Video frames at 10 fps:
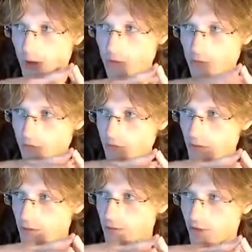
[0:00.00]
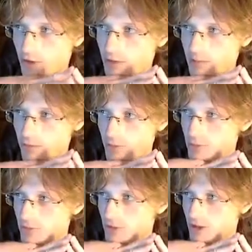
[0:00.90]
So fun times,
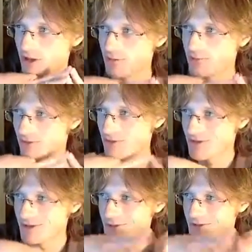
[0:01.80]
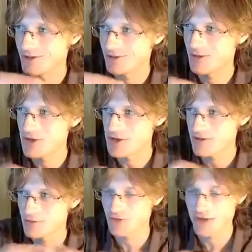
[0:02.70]
good things
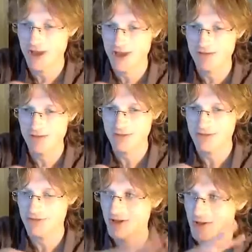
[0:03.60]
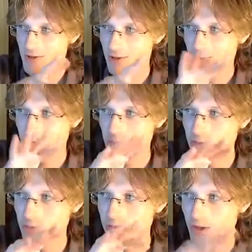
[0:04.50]
ahead of us.
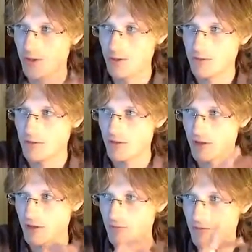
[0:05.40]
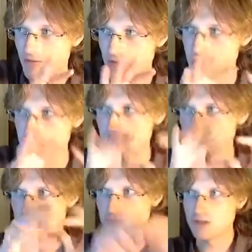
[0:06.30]
Good things ahead of us. You
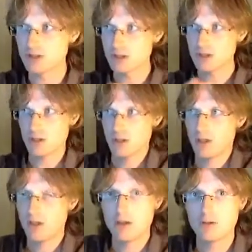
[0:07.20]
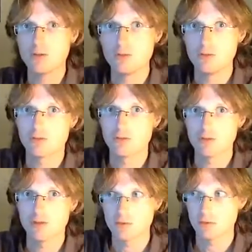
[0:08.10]
listen to us. You listen
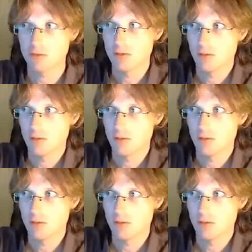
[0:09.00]
to us.